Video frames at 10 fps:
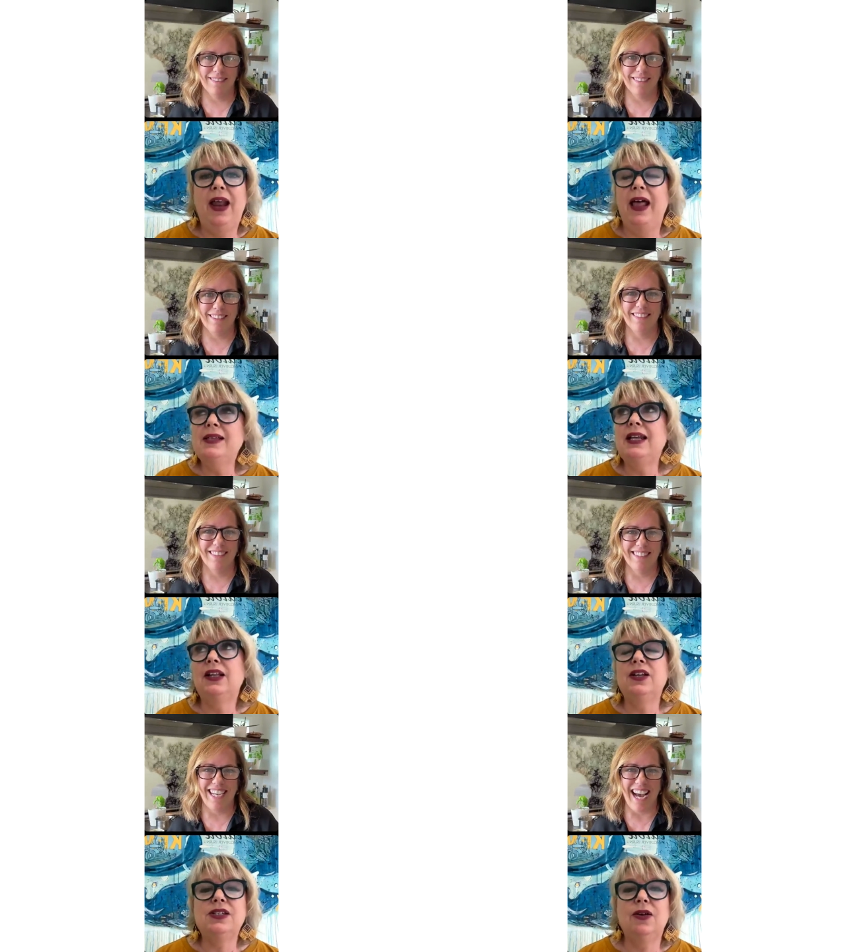Speaker 1: Alison, it
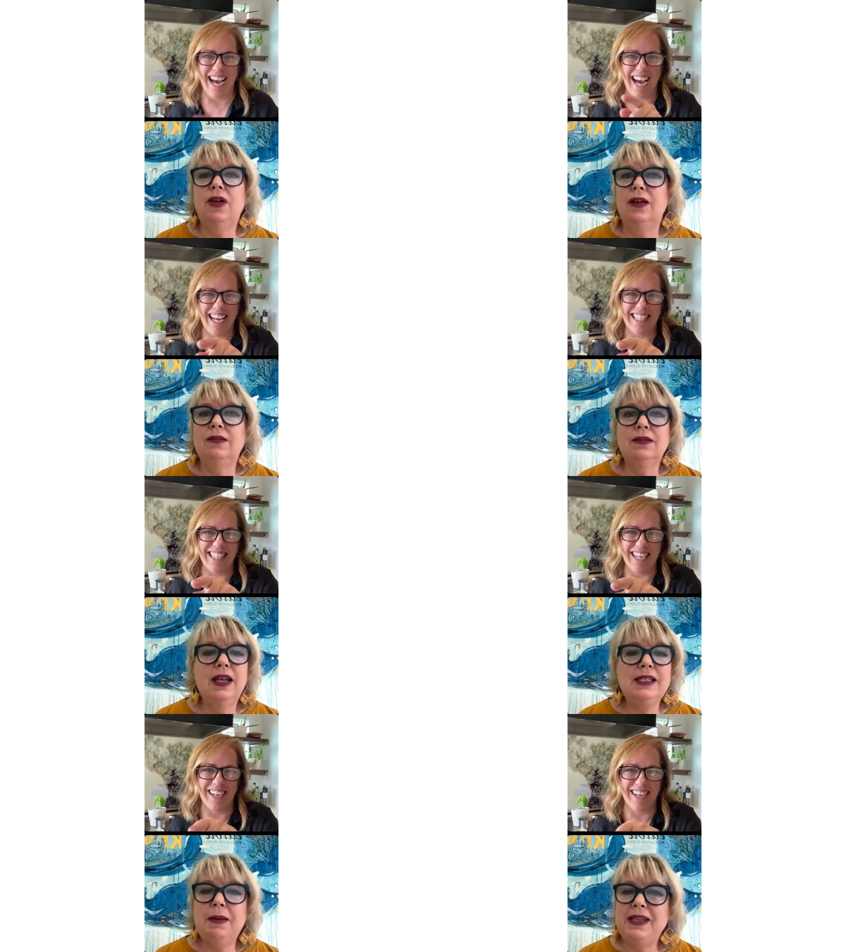looks so good. I
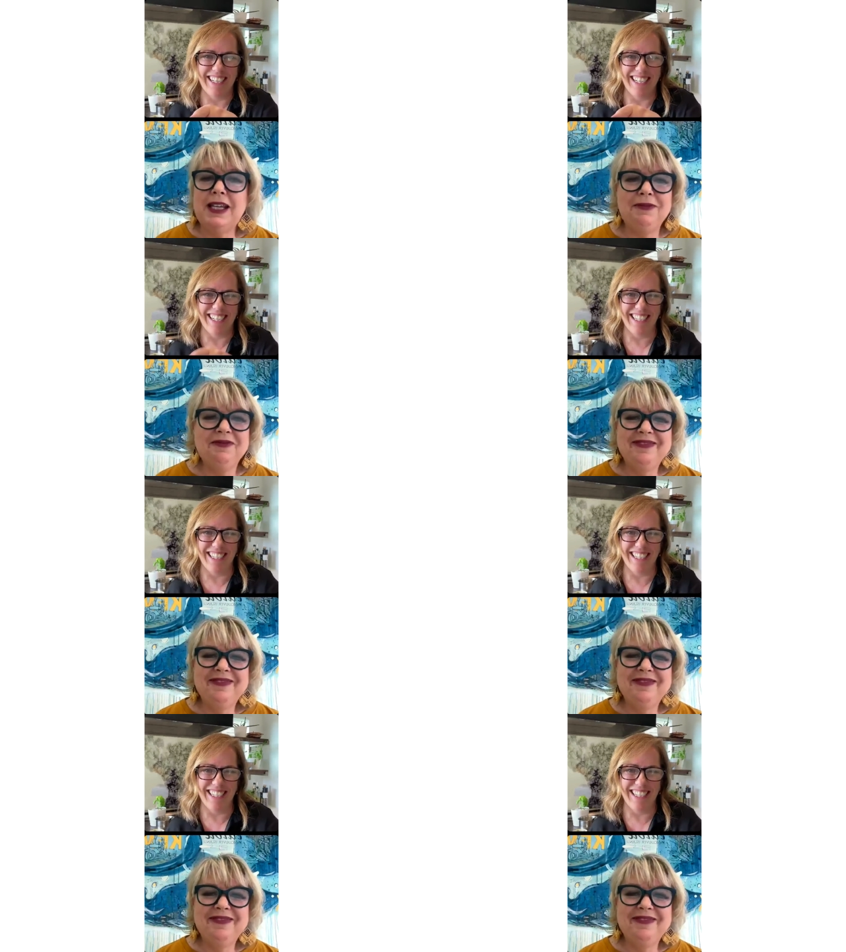see her on here.